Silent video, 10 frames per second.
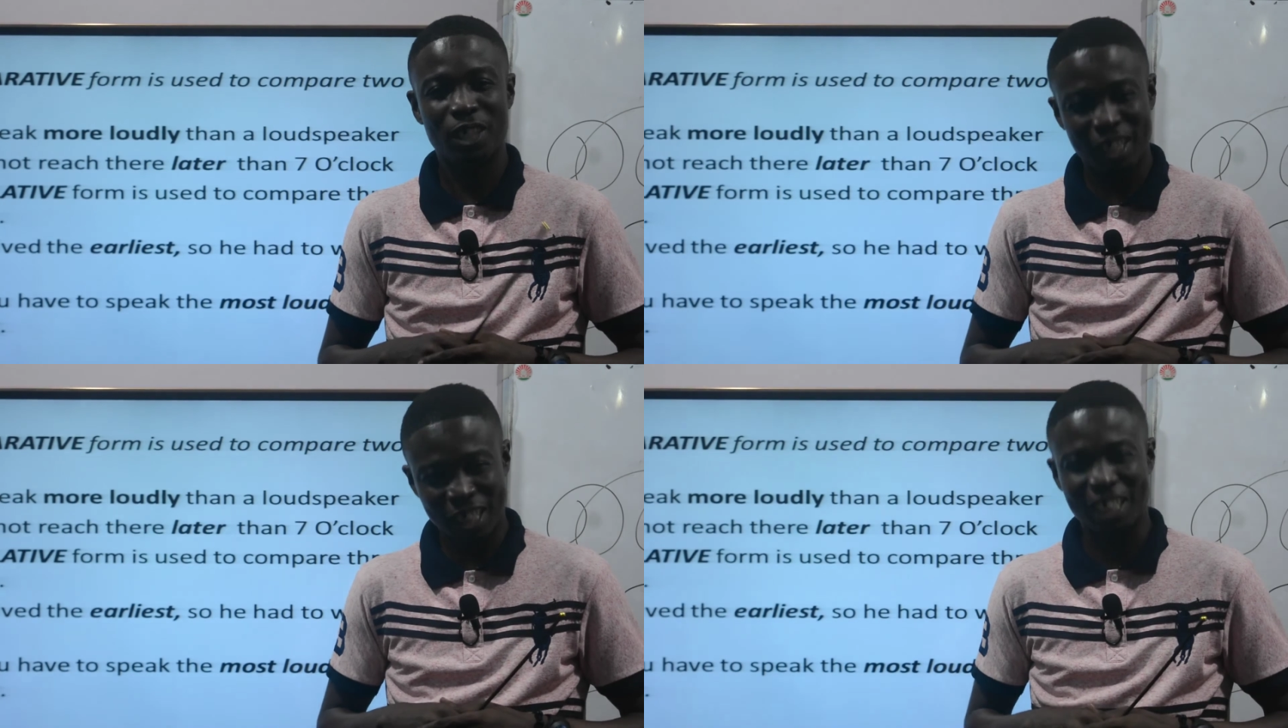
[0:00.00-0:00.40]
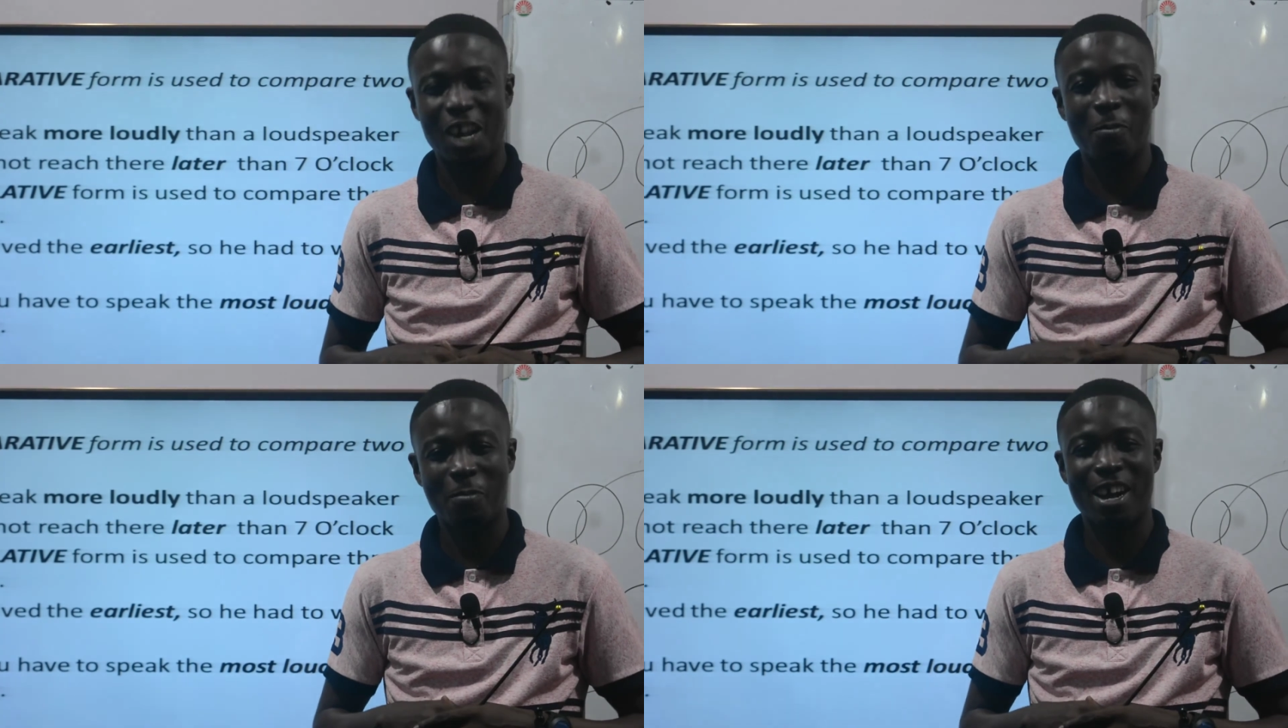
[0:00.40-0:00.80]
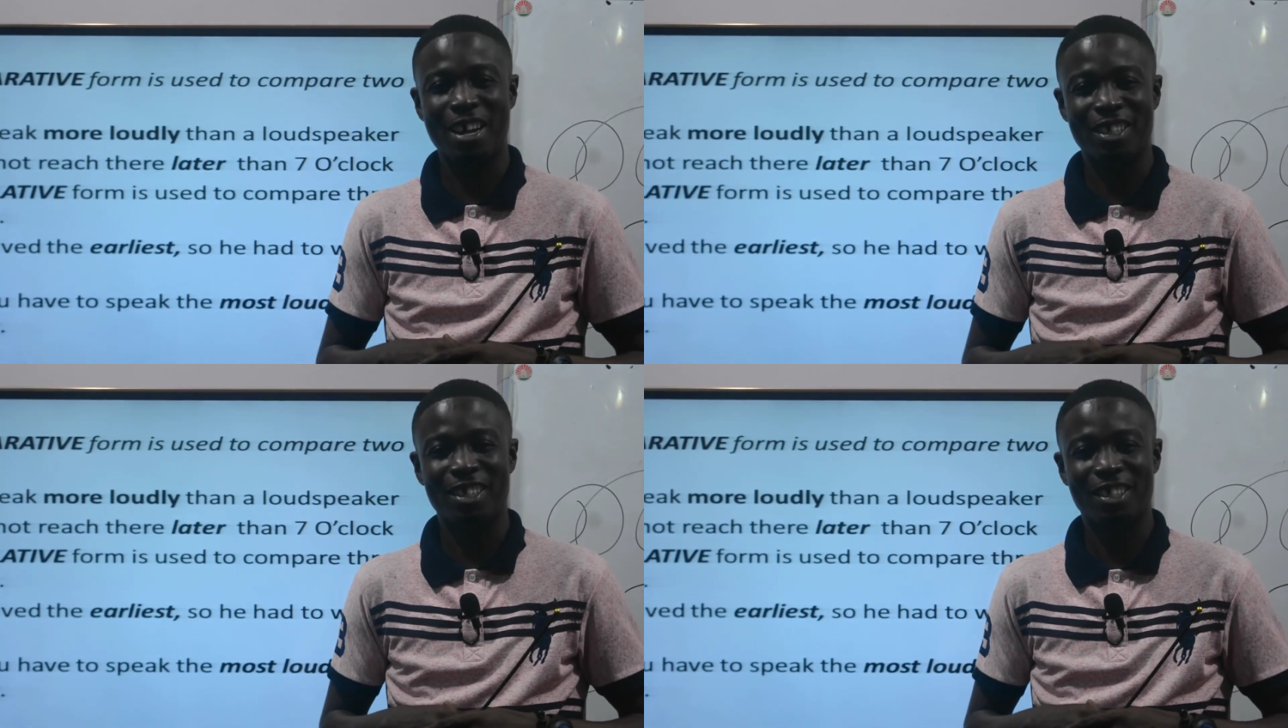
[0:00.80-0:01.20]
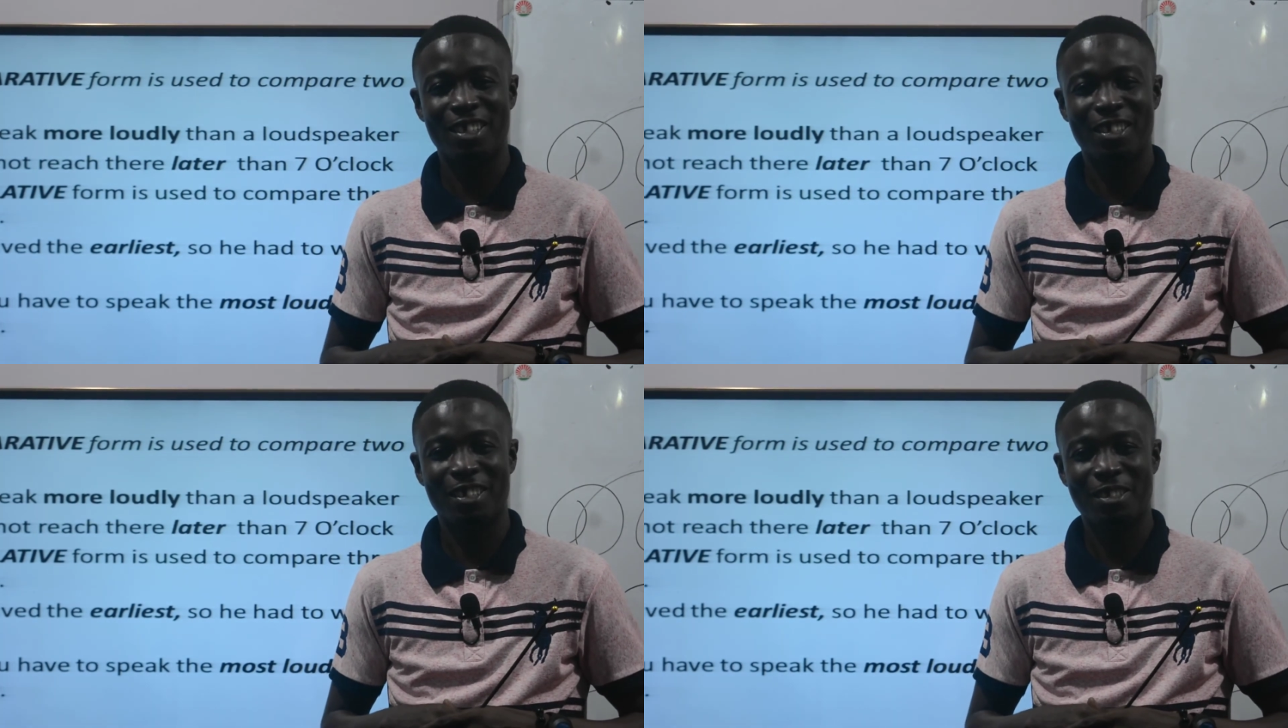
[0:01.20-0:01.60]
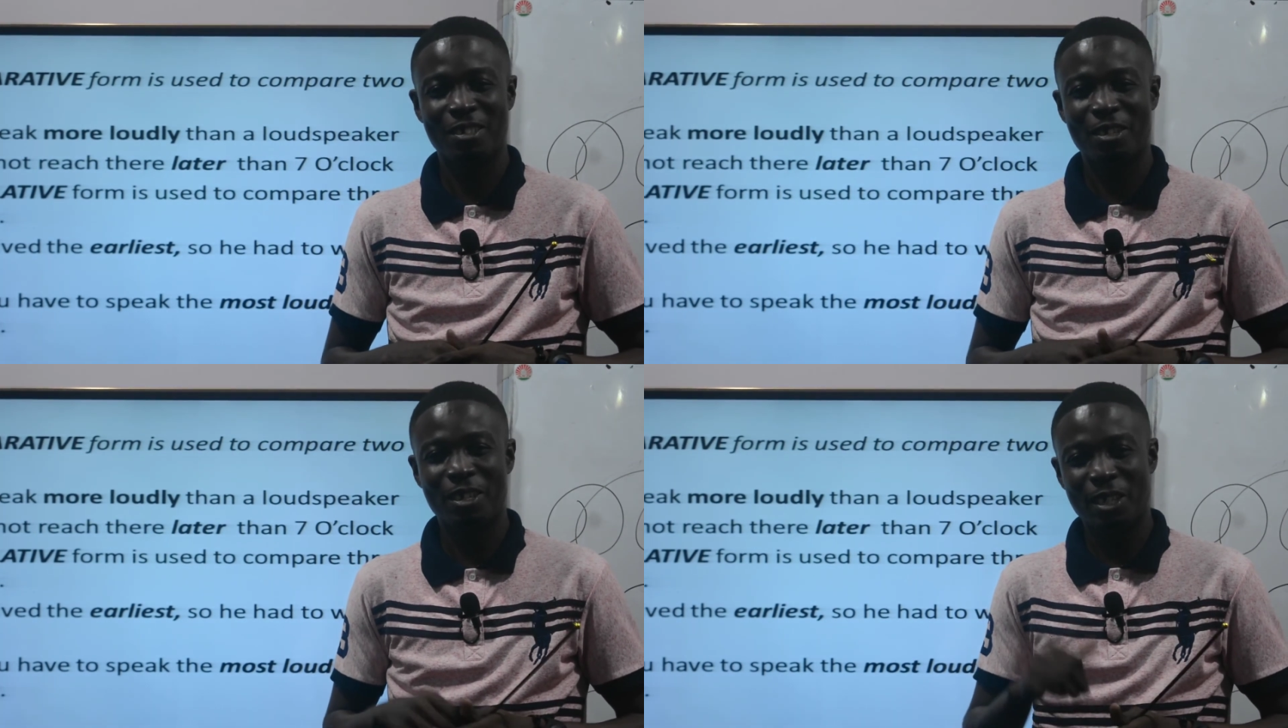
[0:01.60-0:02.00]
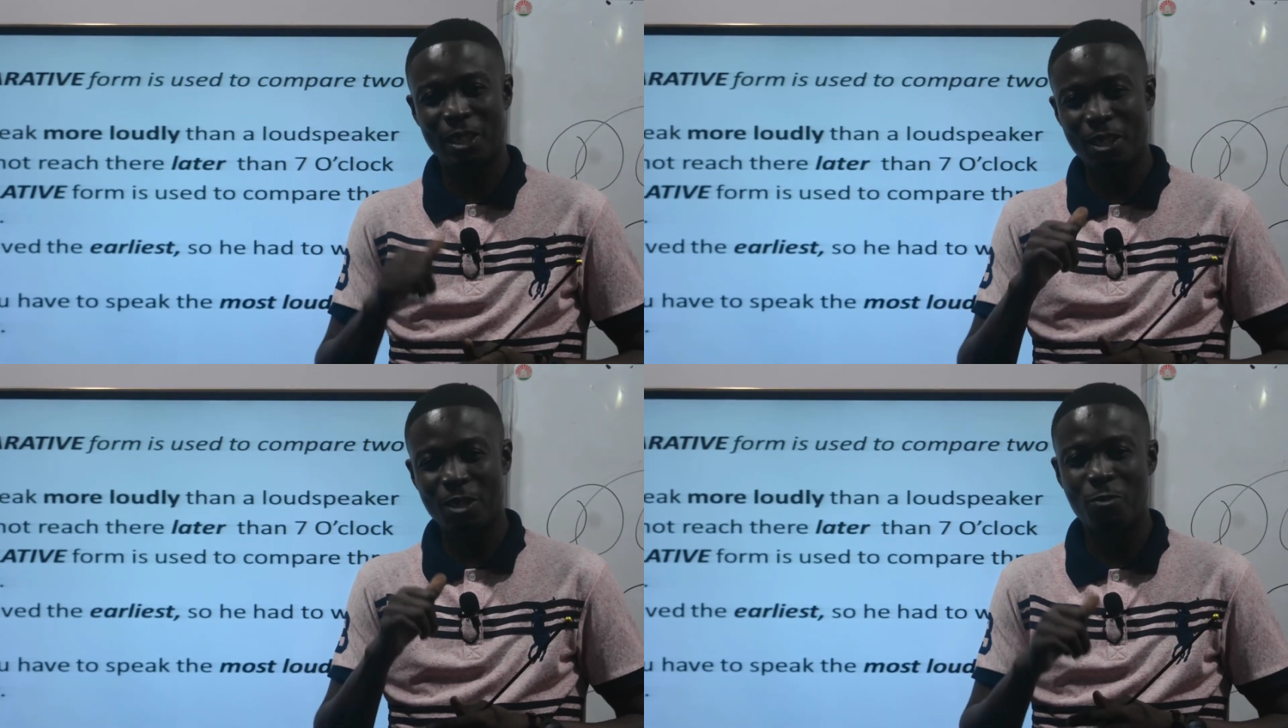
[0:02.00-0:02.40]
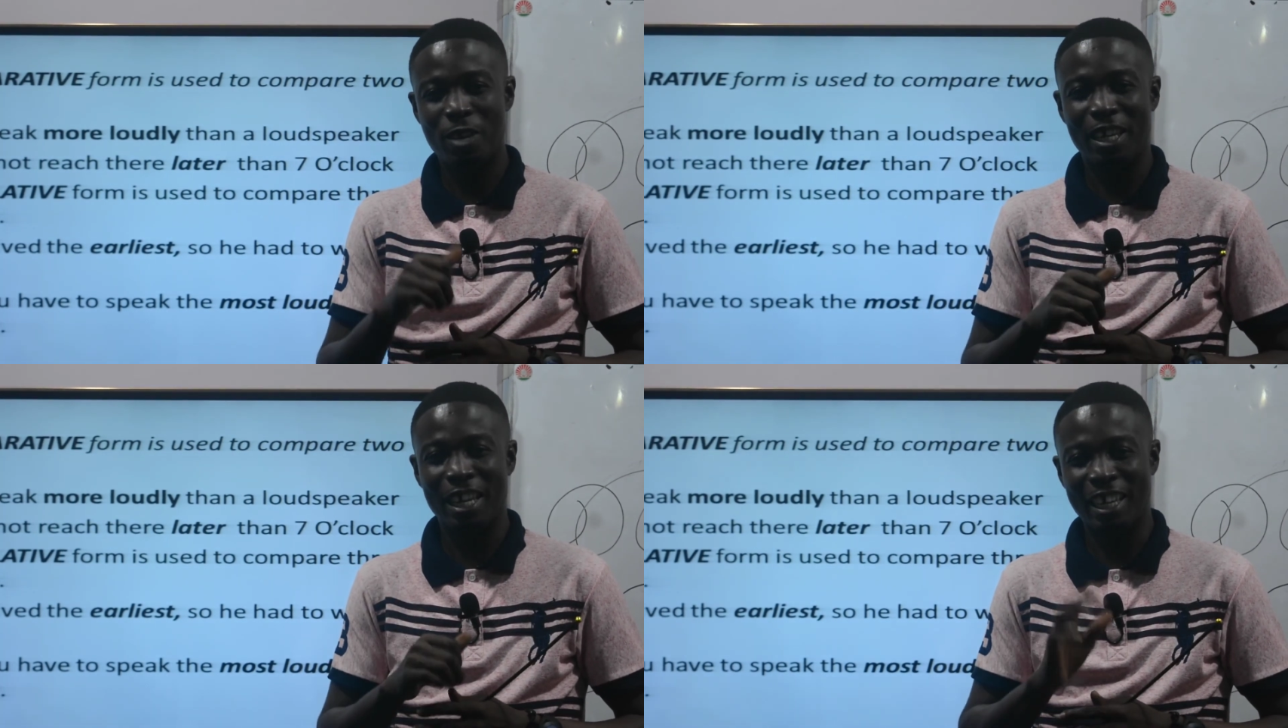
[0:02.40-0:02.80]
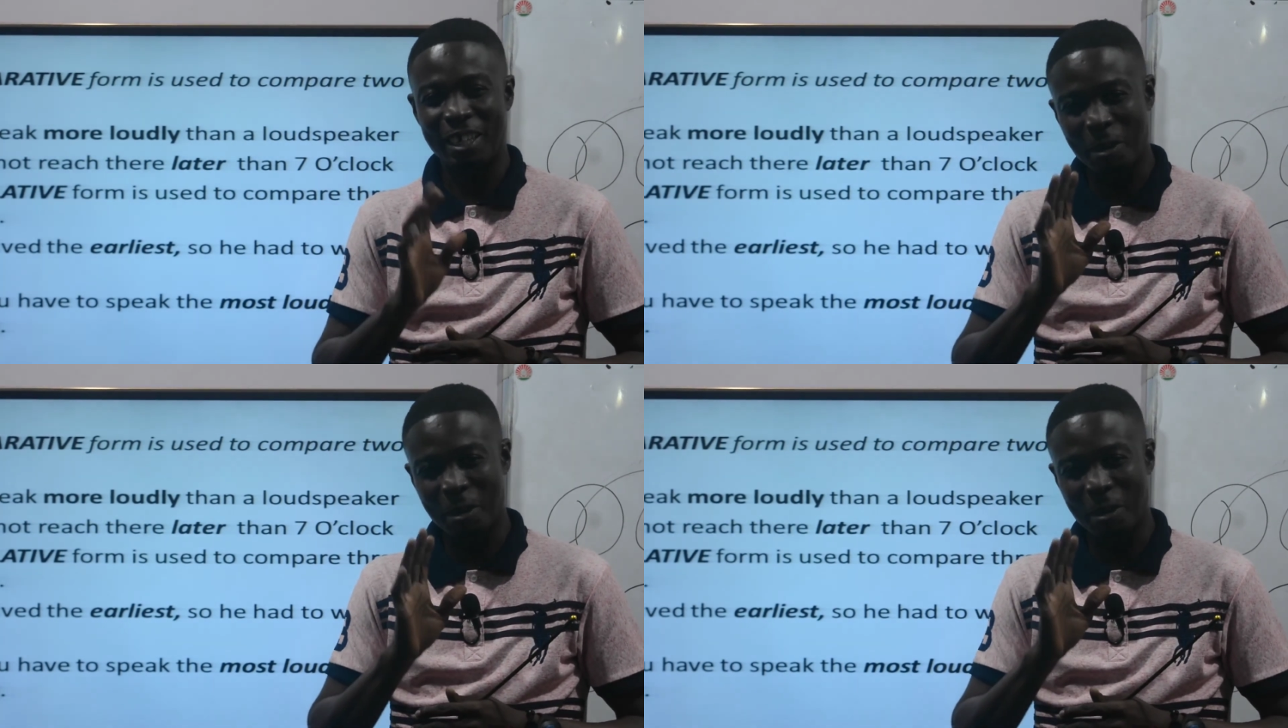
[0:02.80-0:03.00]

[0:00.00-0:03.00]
shall pass. See you again.